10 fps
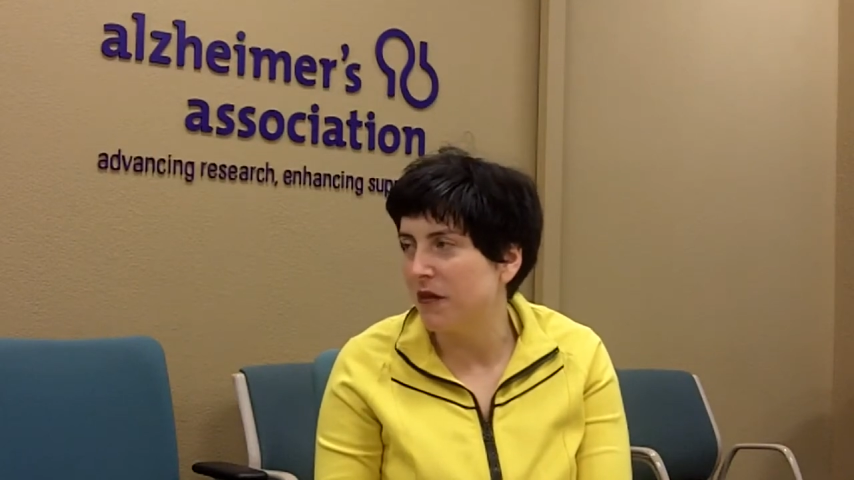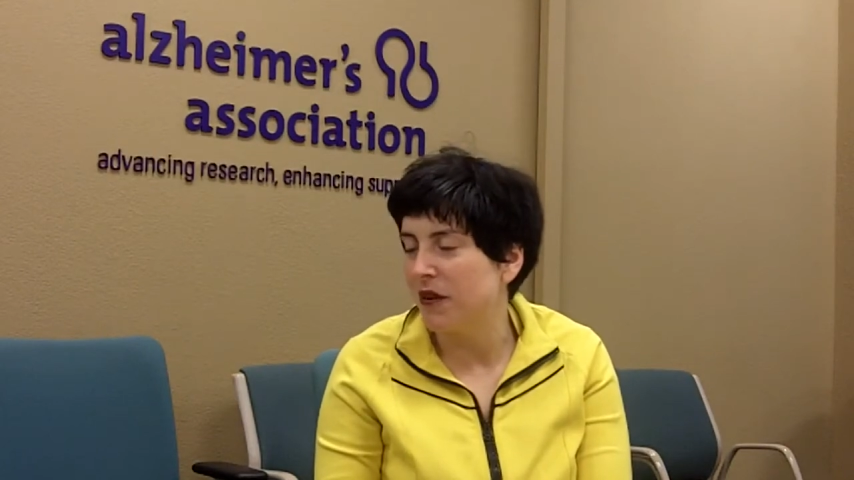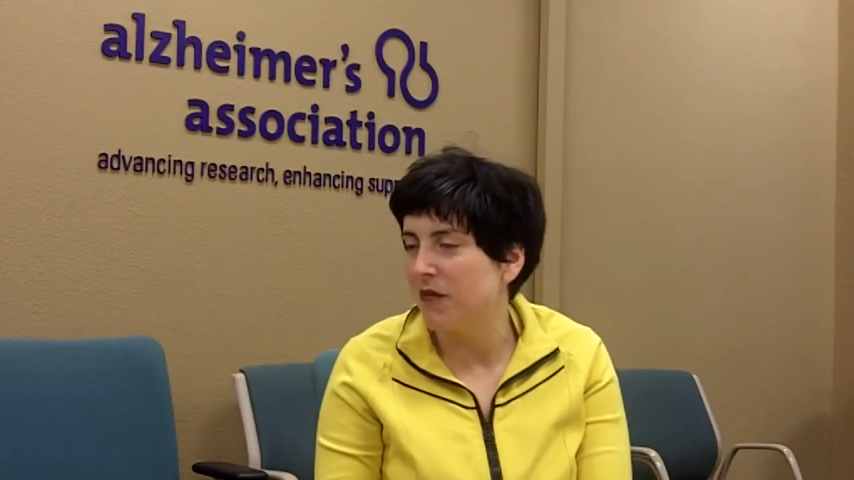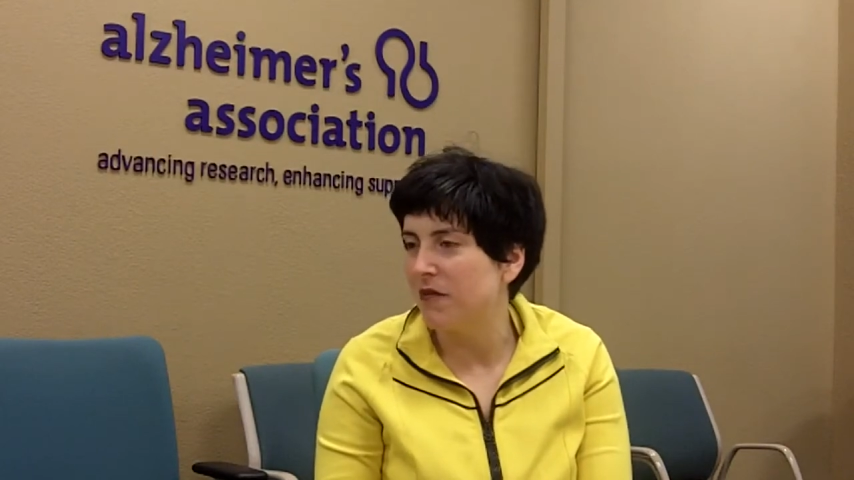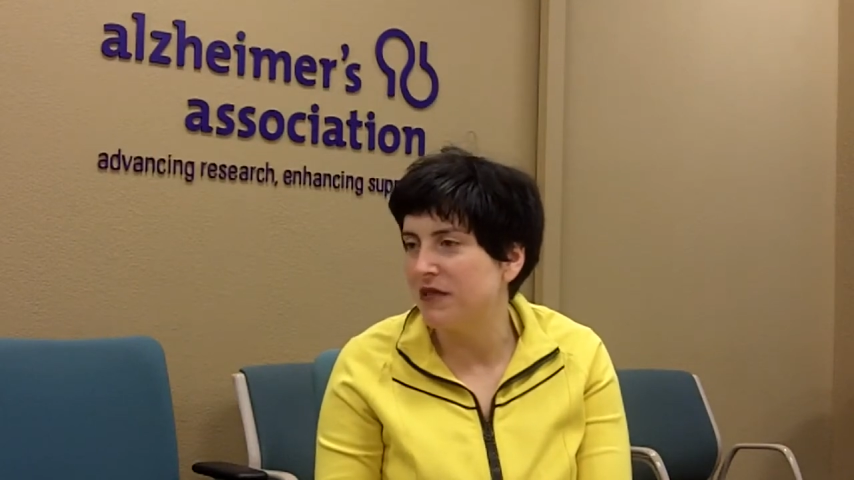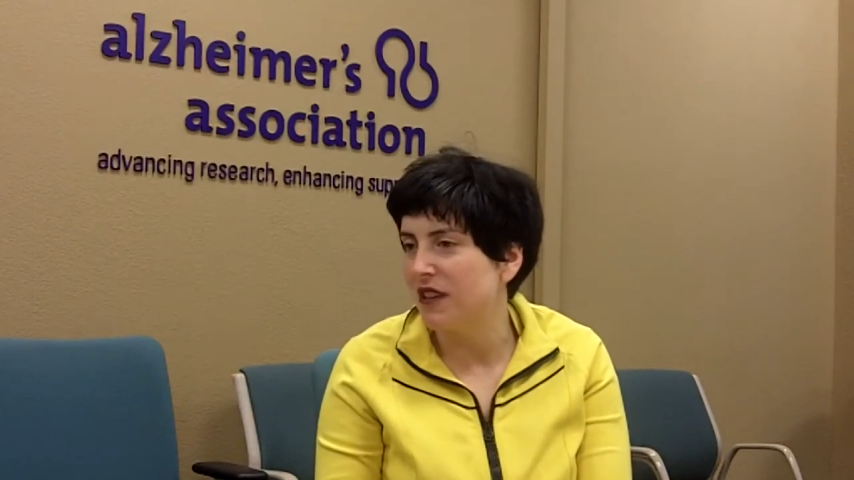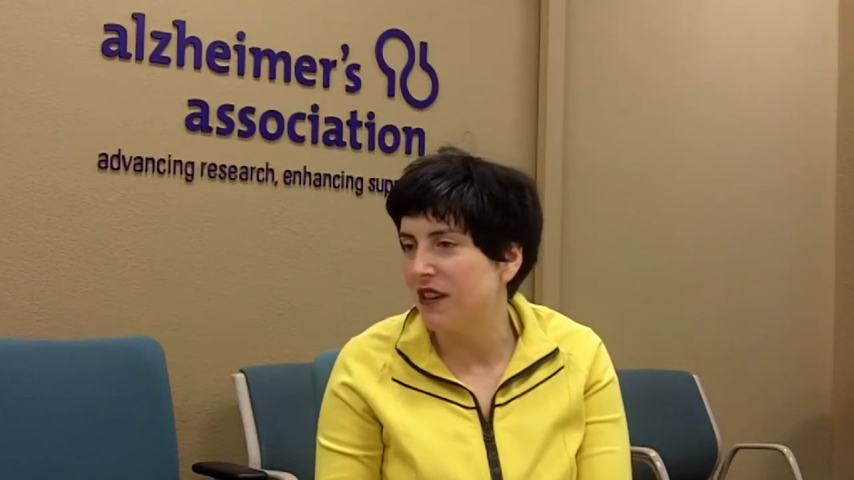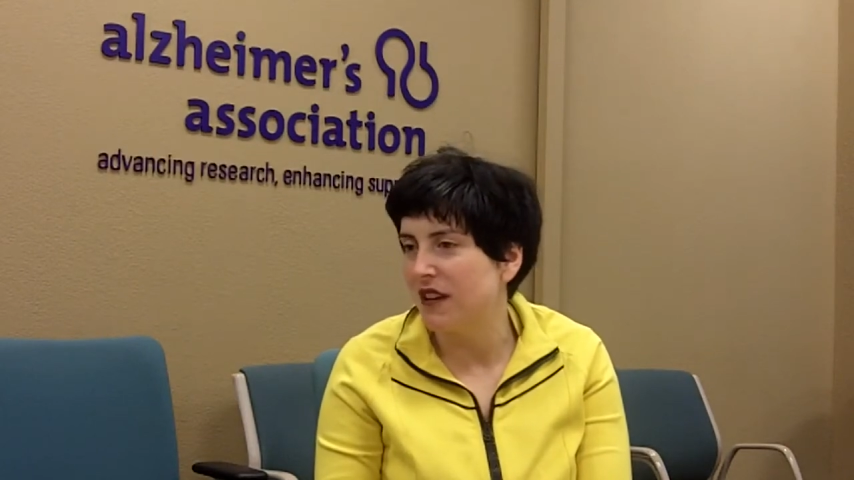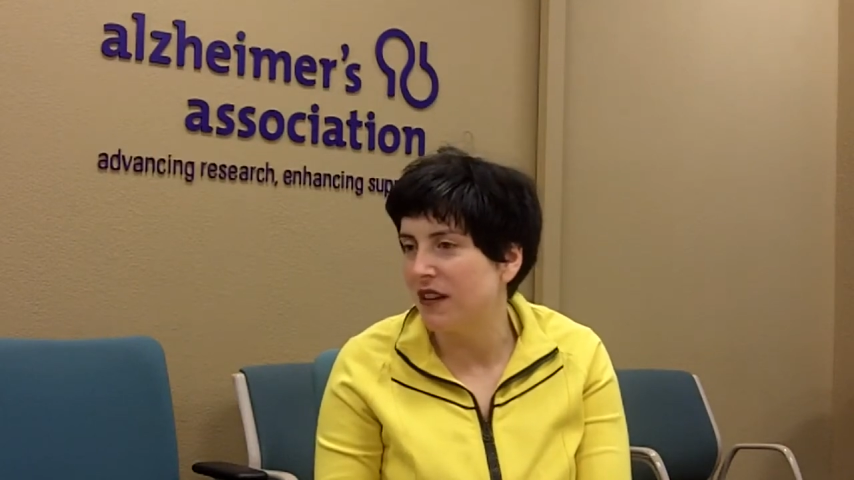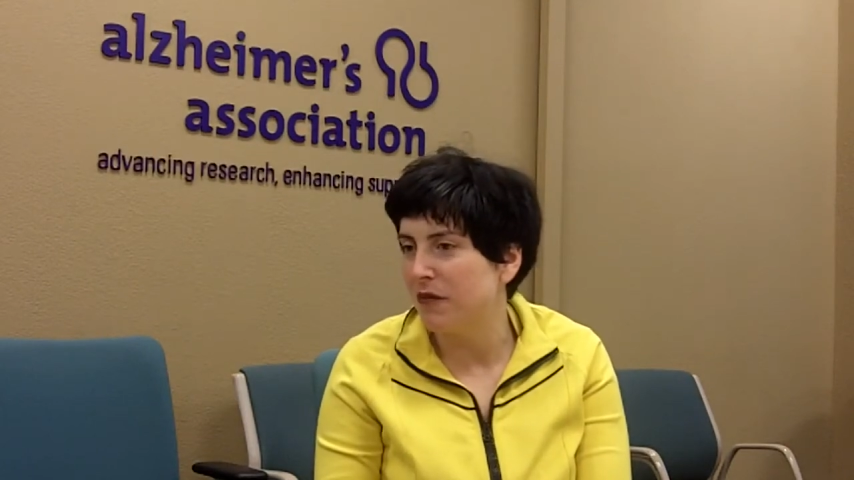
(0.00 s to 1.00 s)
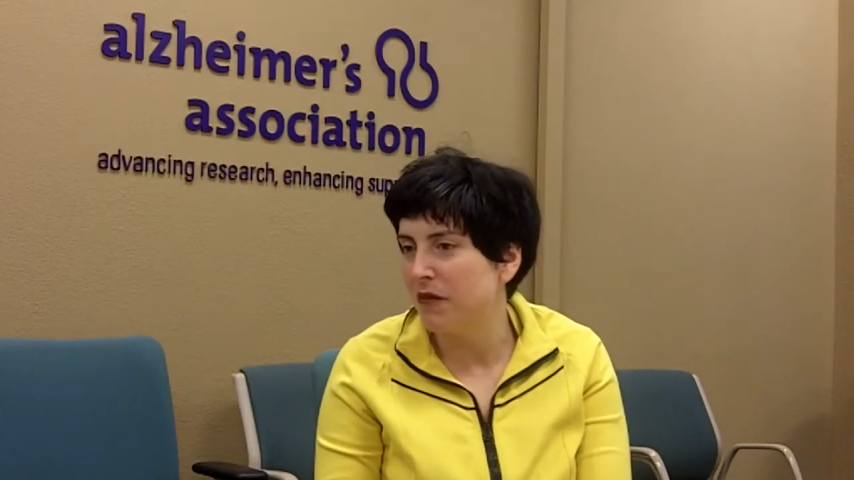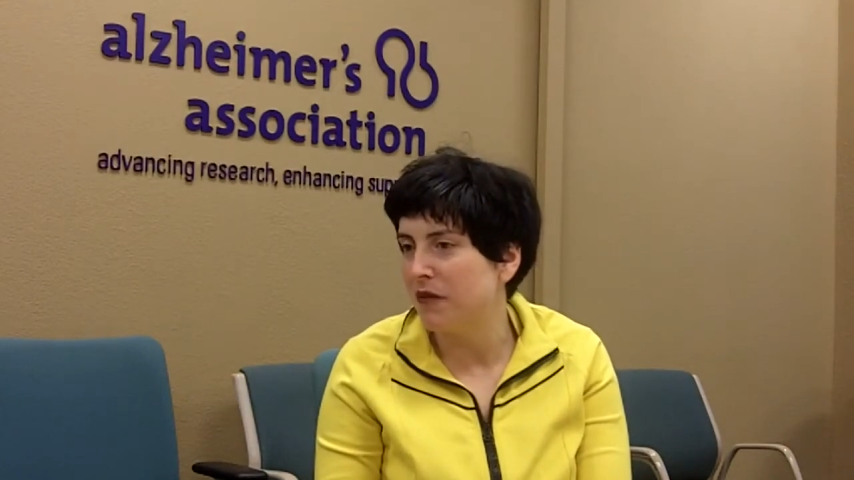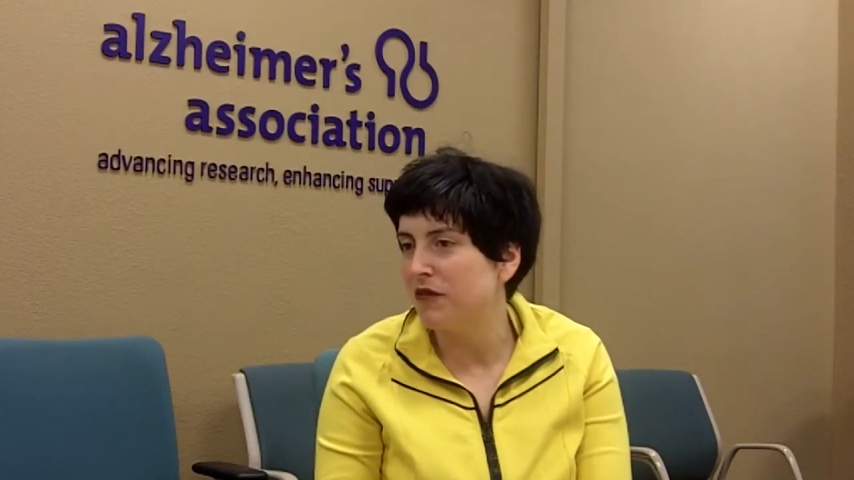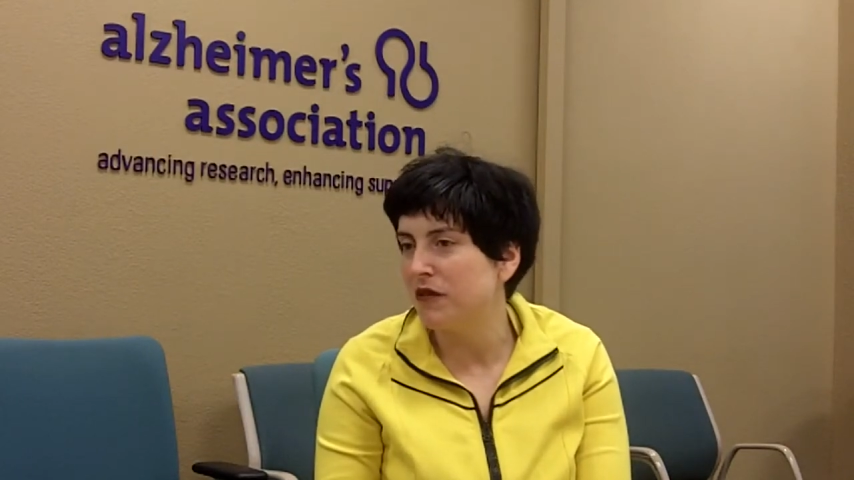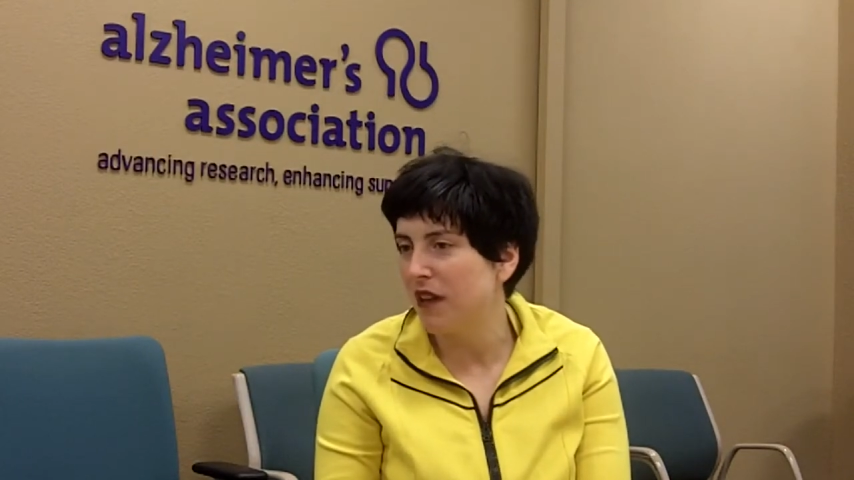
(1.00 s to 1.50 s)
problems they are
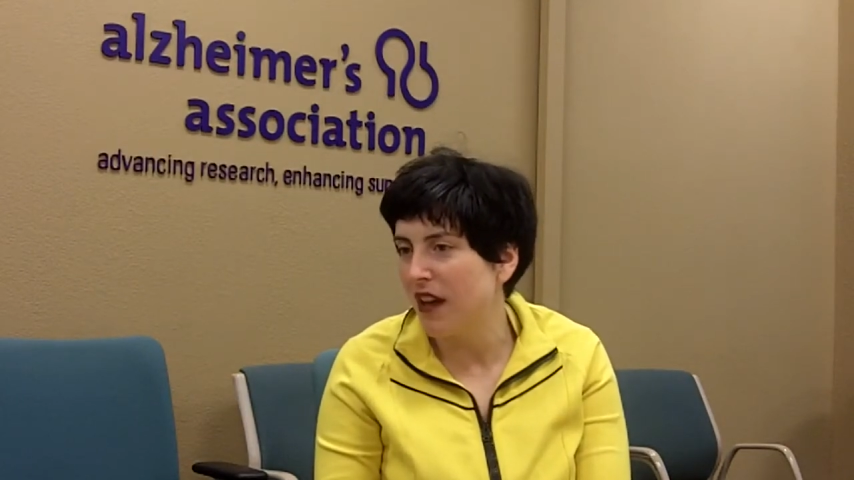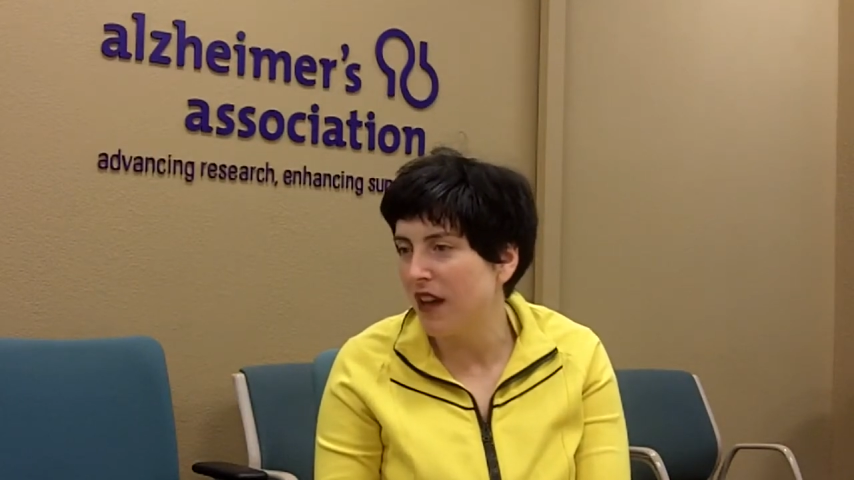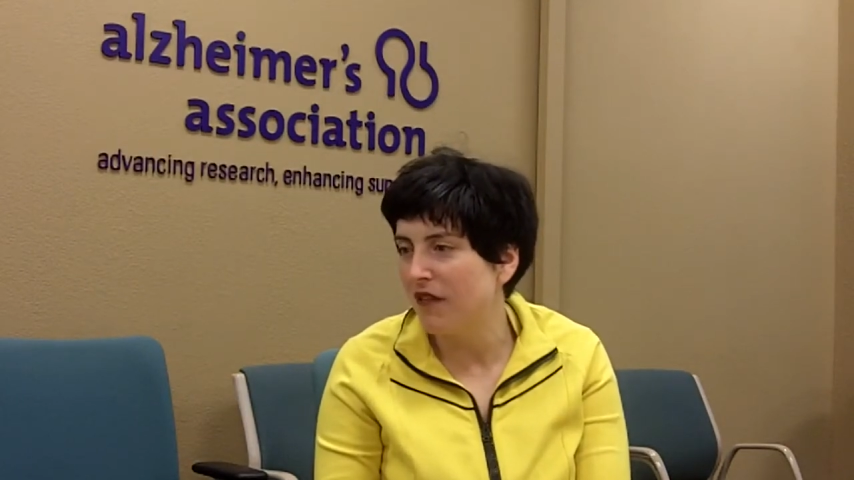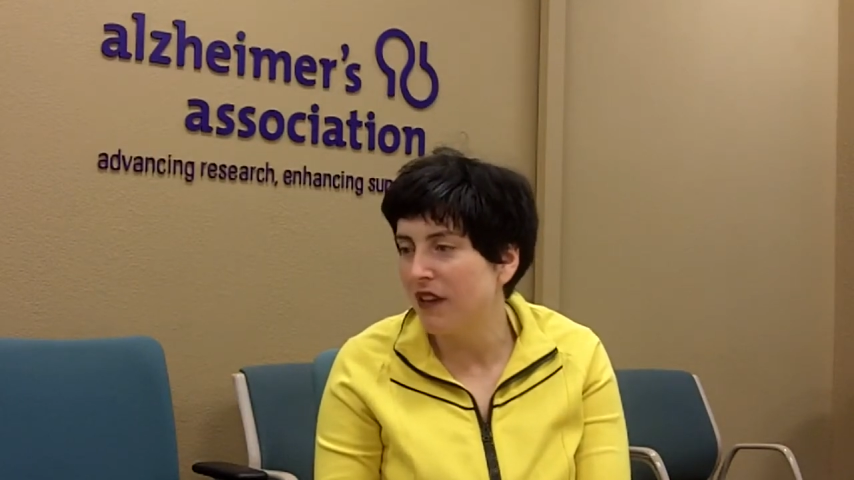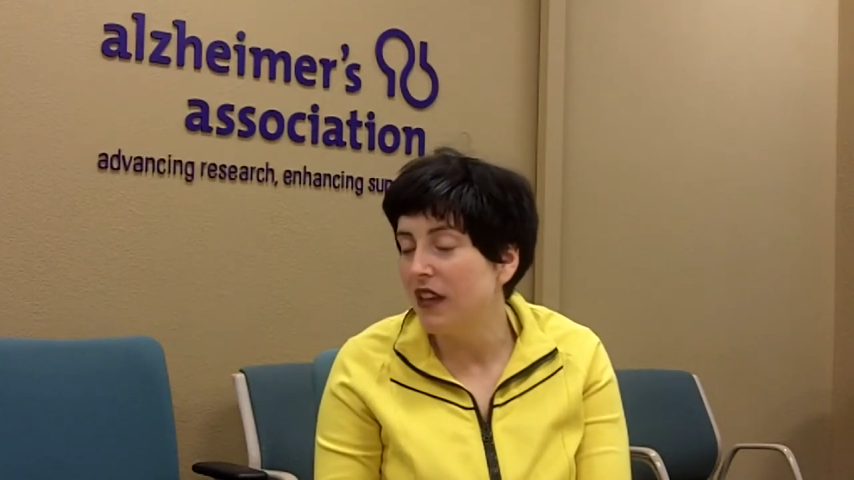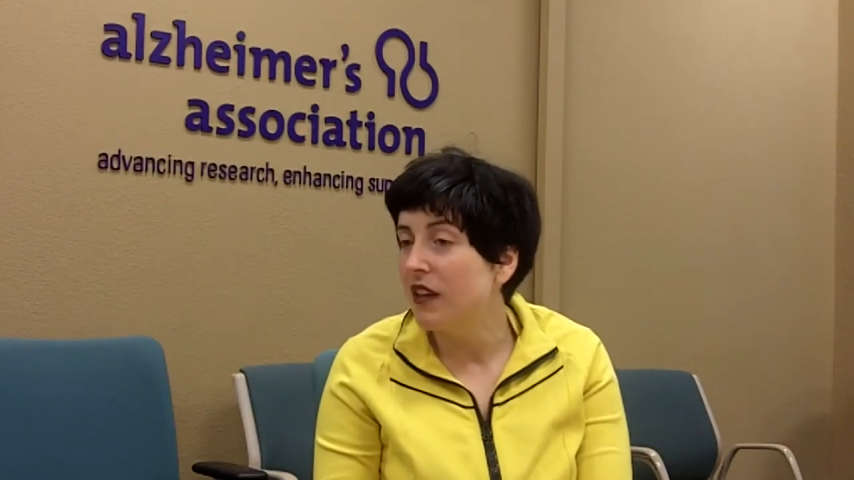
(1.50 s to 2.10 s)
prone to have.